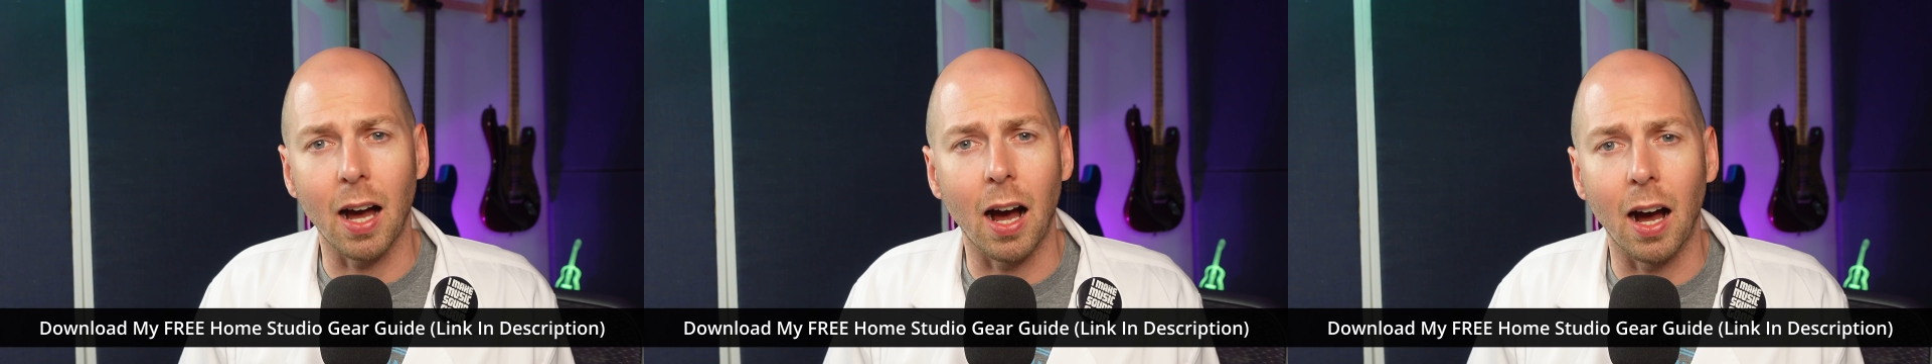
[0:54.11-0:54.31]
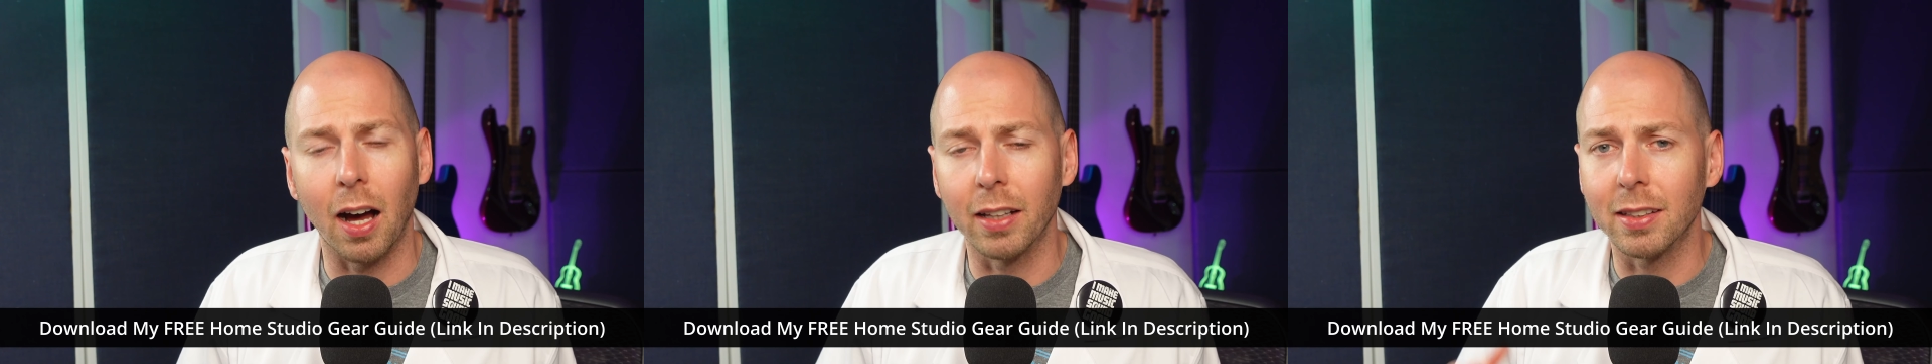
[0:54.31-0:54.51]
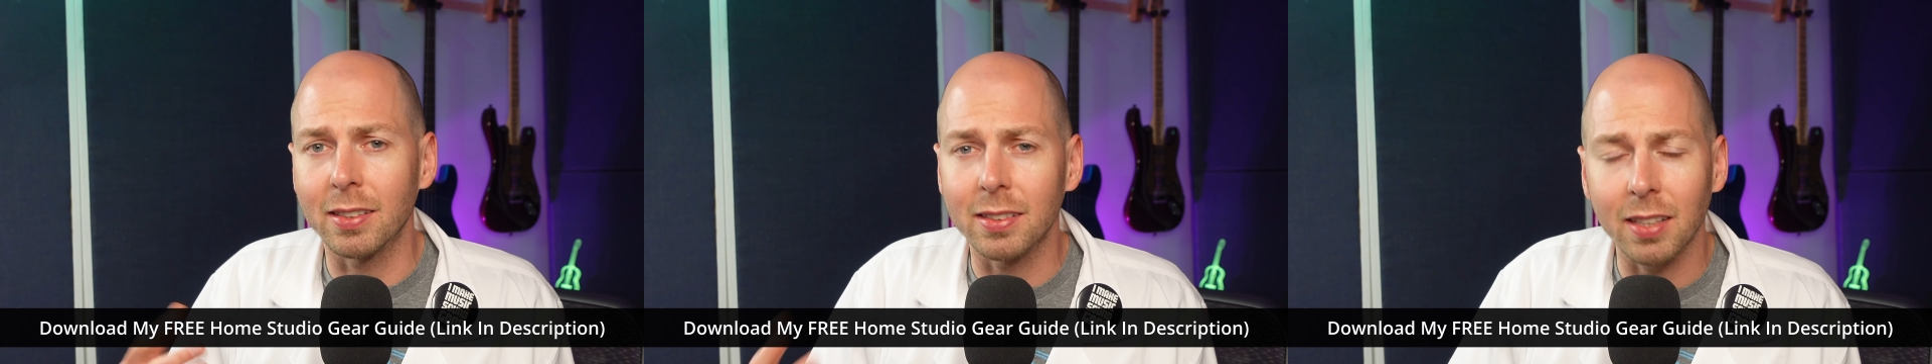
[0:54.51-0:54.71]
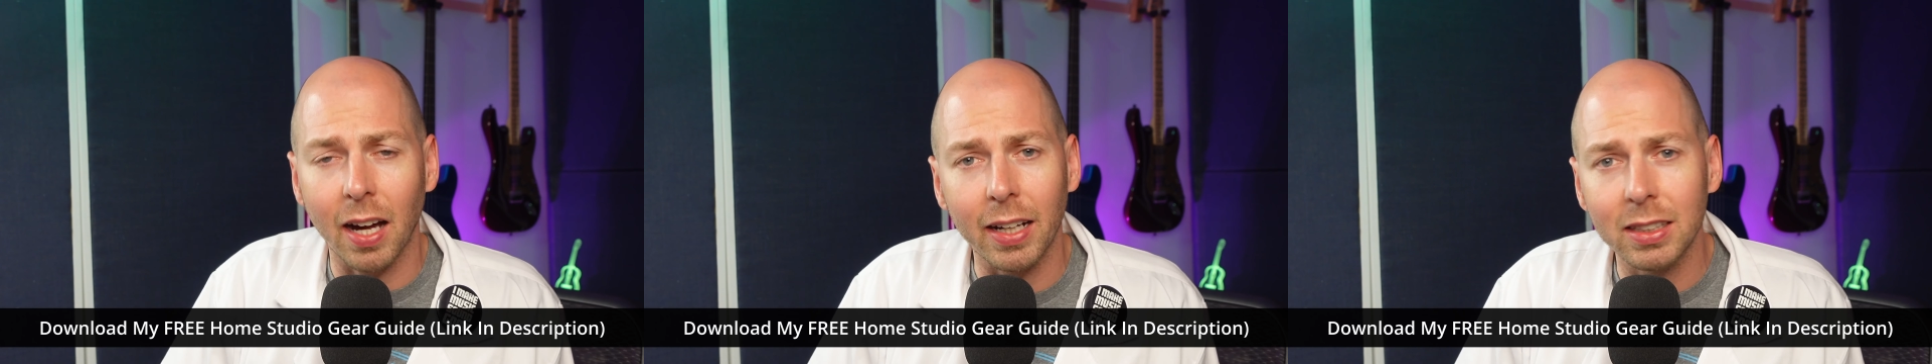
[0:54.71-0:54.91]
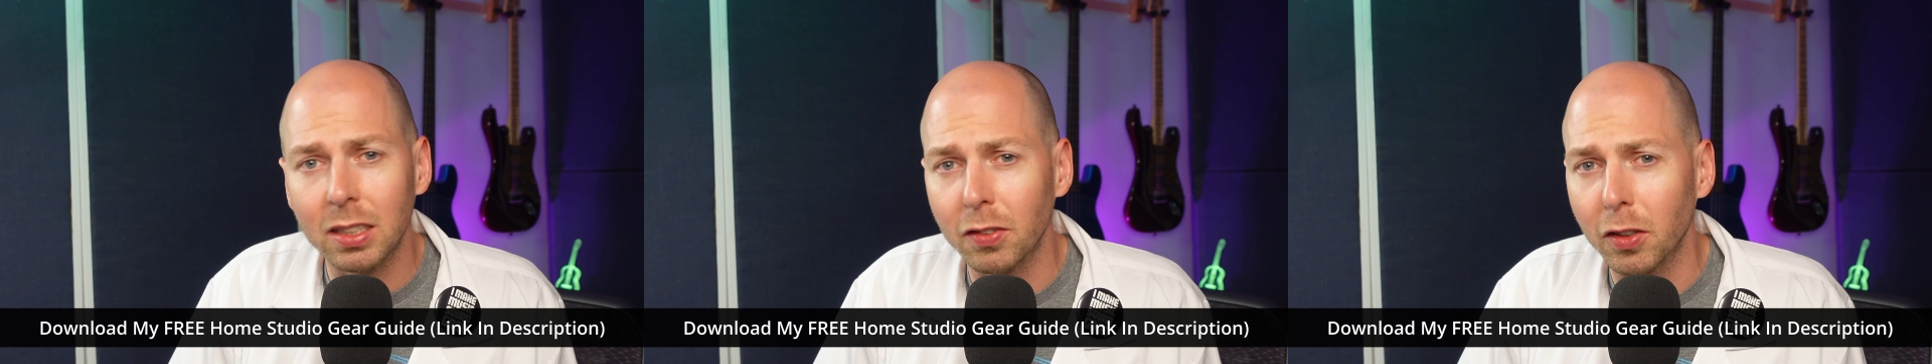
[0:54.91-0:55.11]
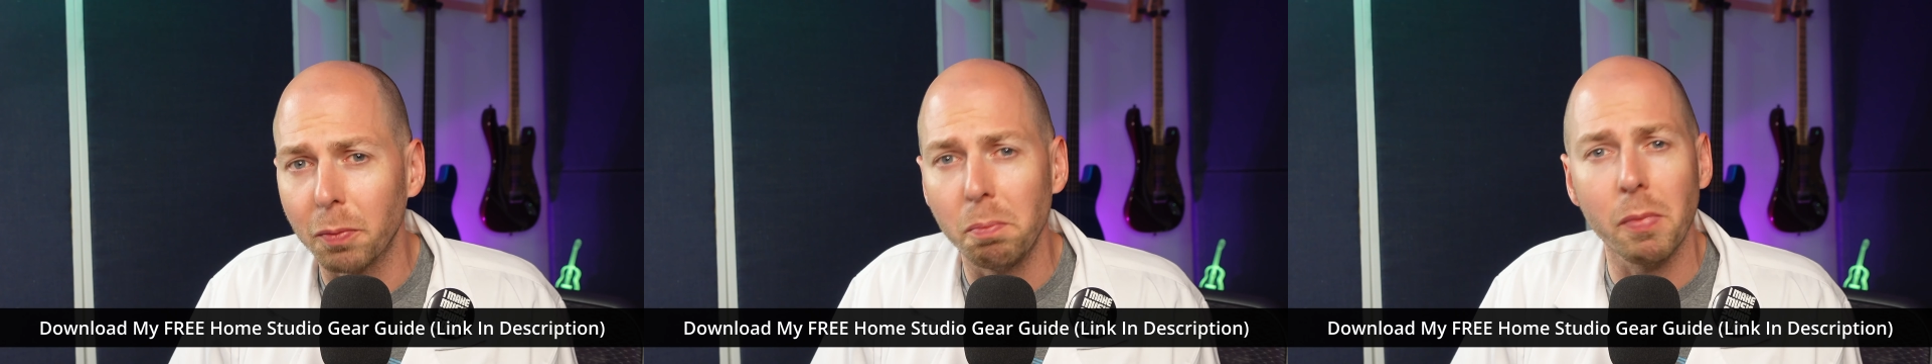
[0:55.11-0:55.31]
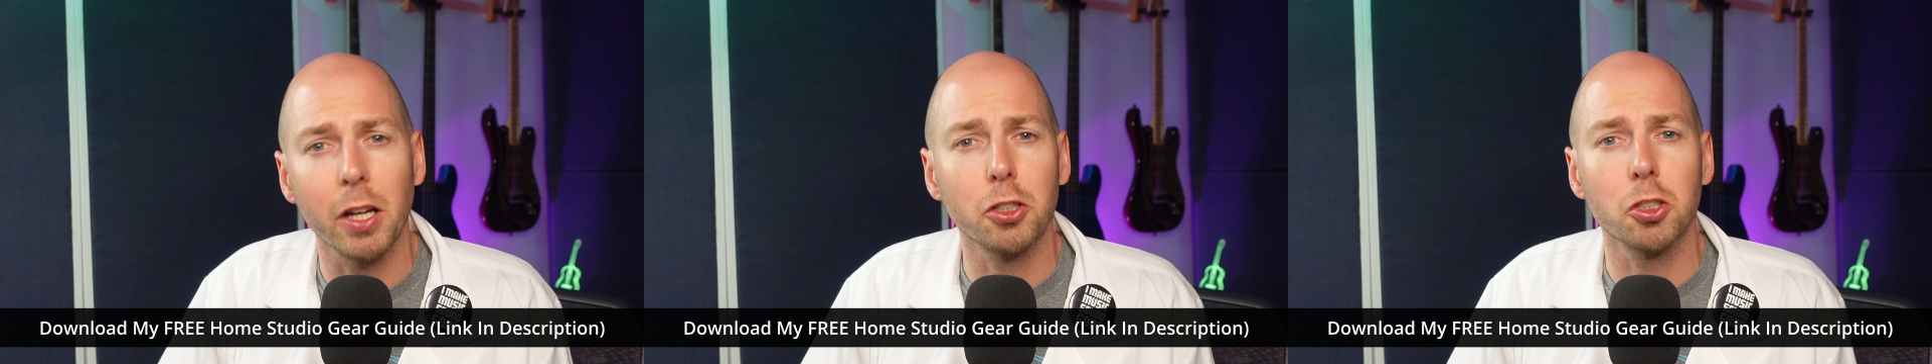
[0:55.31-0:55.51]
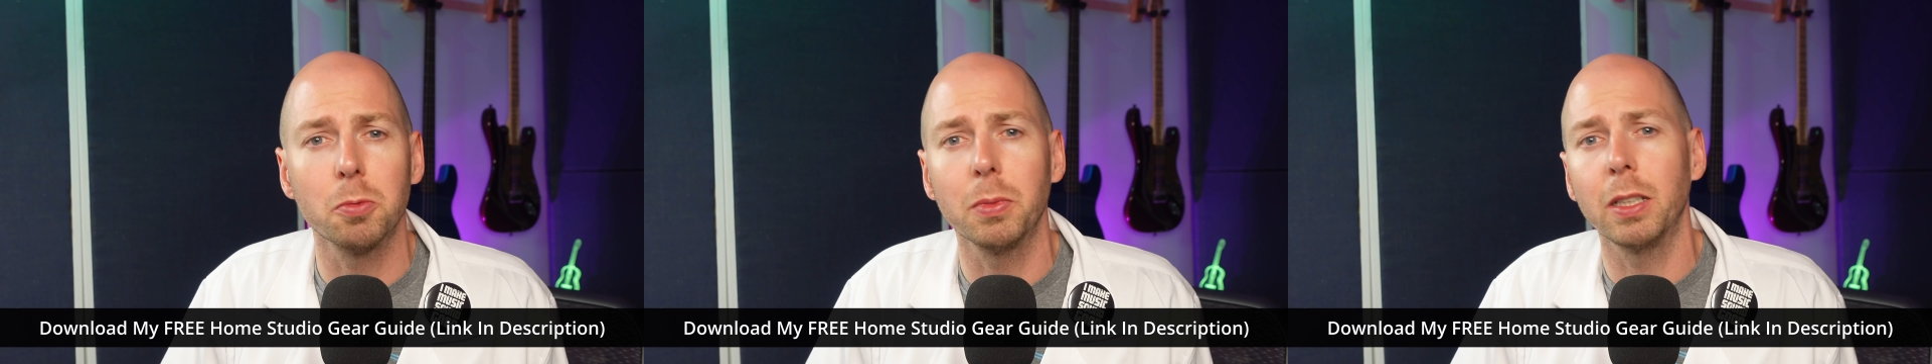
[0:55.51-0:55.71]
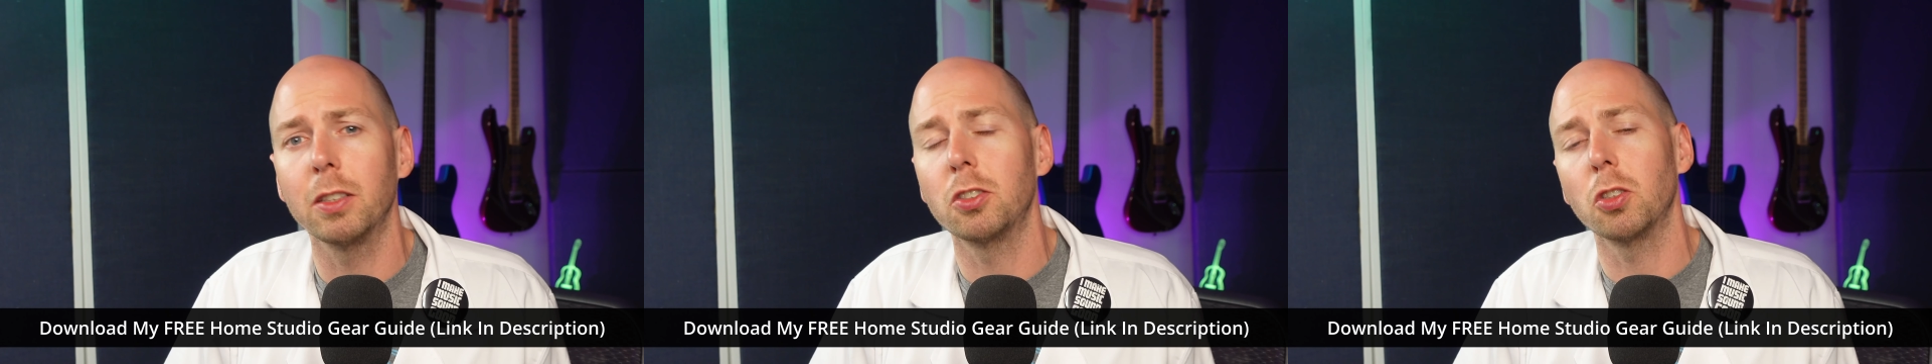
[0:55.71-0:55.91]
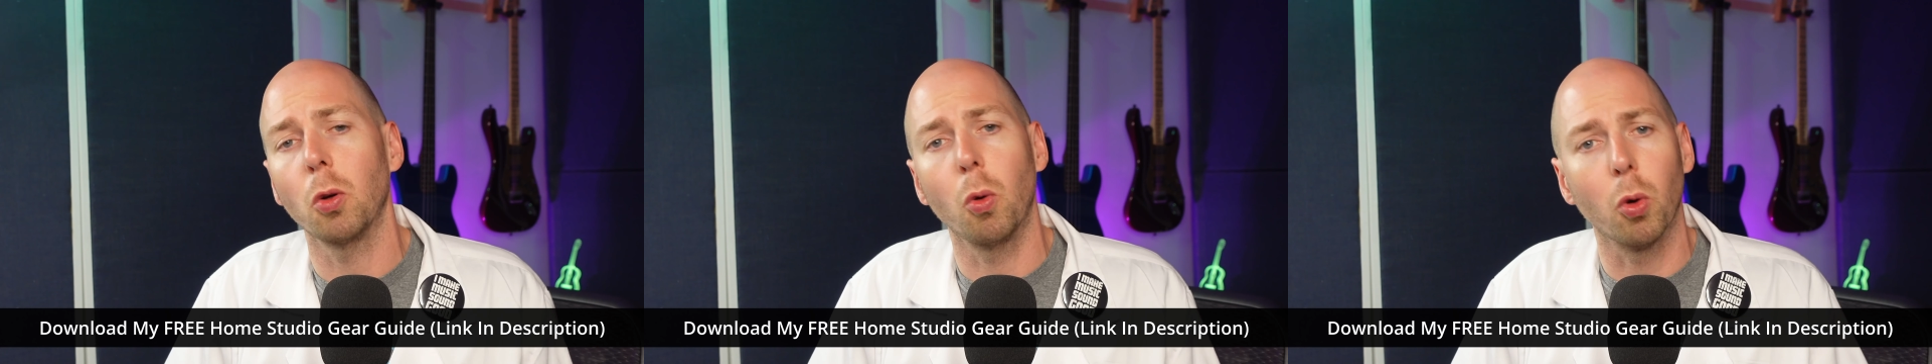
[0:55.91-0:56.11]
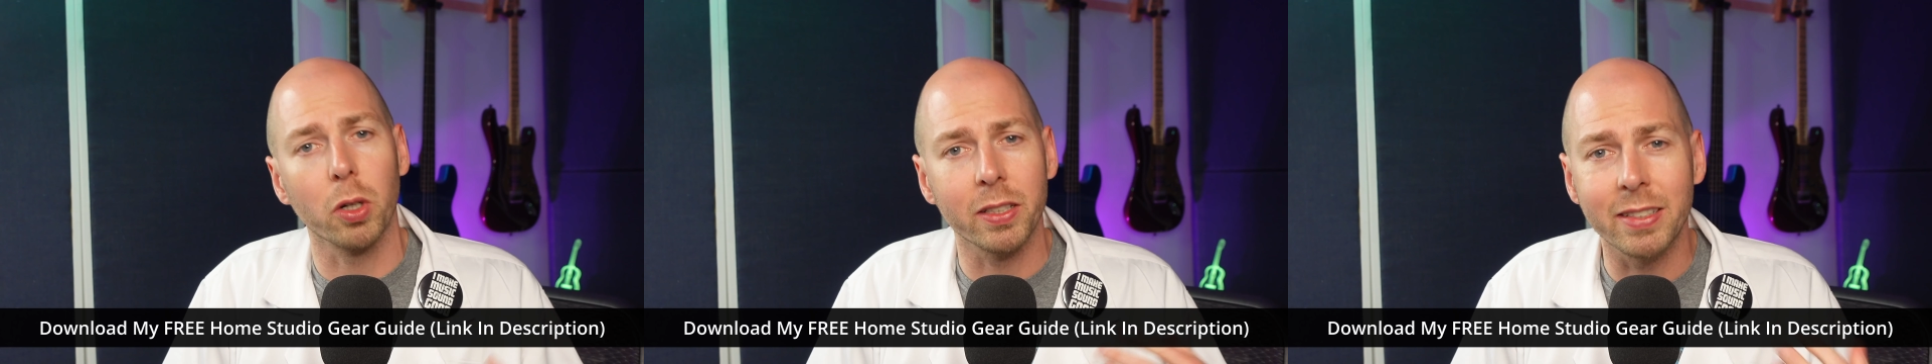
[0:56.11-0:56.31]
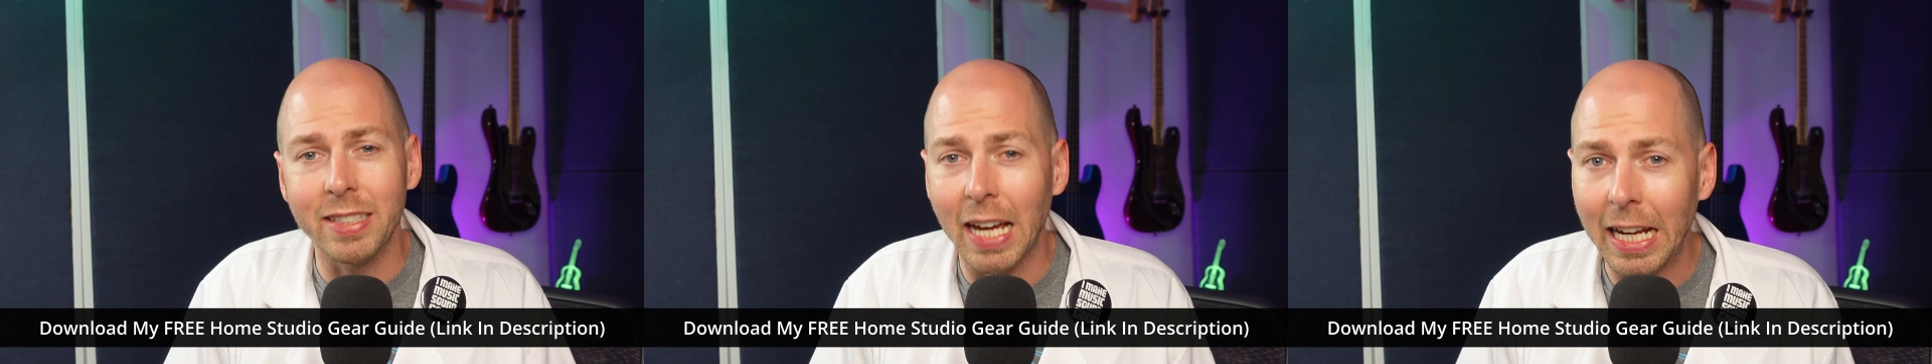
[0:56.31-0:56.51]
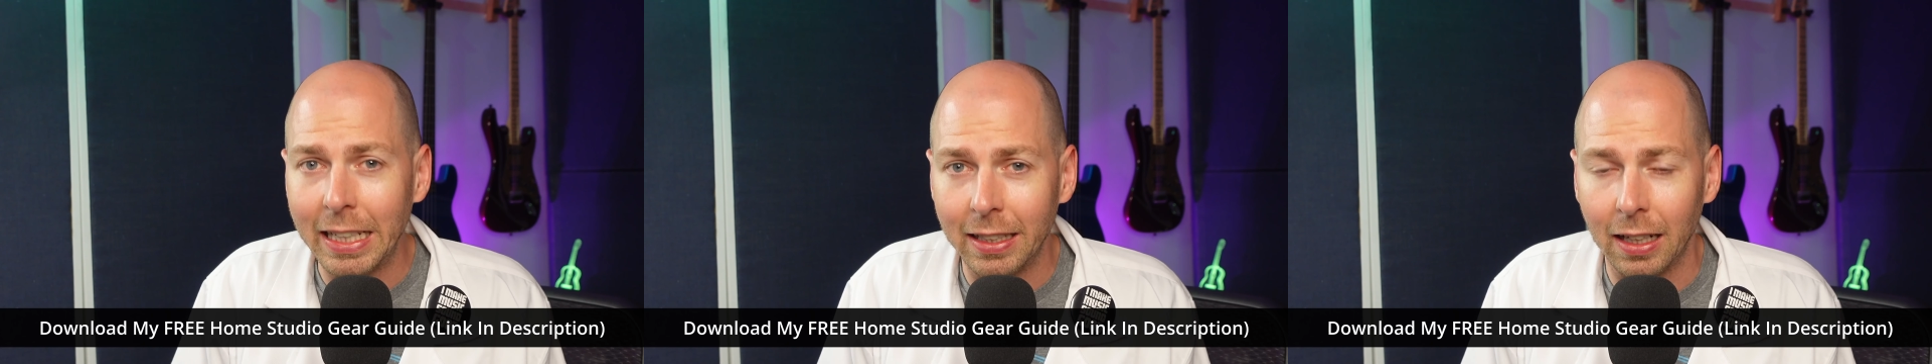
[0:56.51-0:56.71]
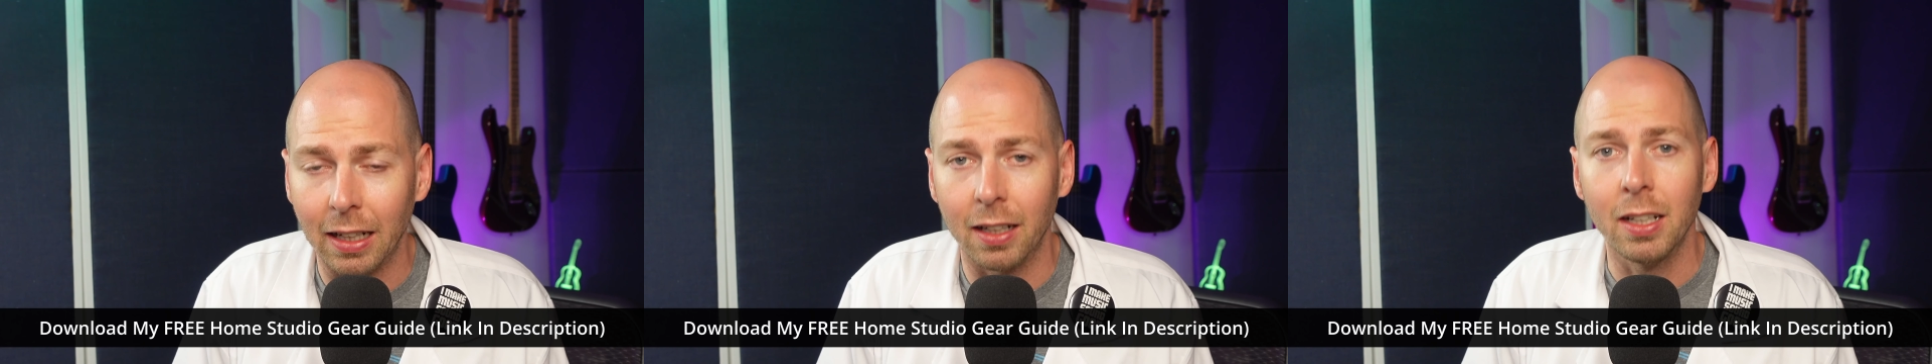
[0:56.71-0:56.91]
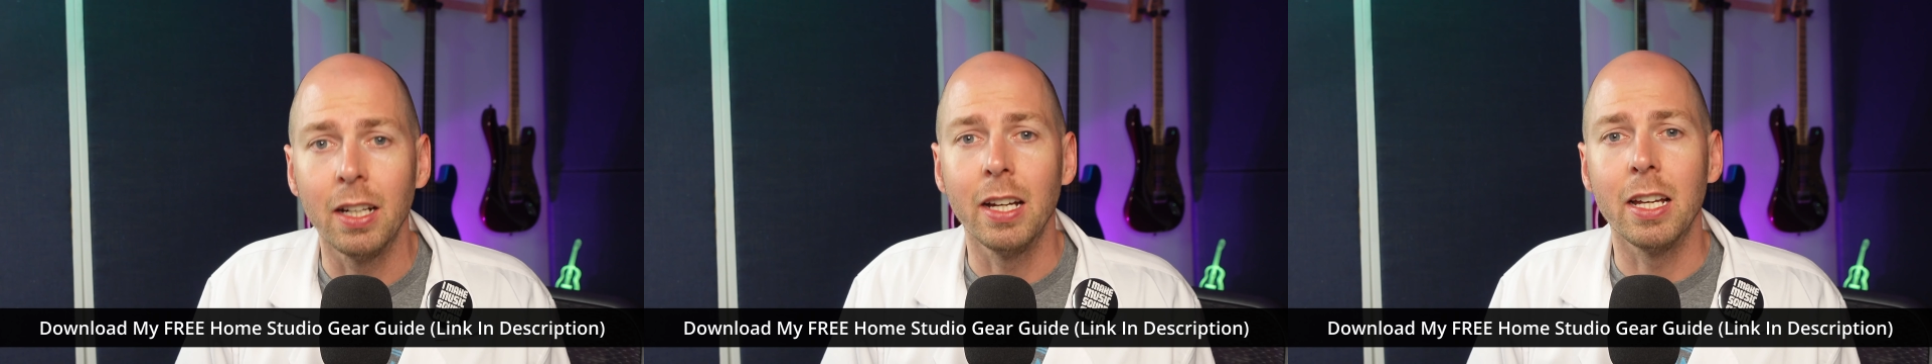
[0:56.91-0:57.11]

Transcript: on scientific measurements or data,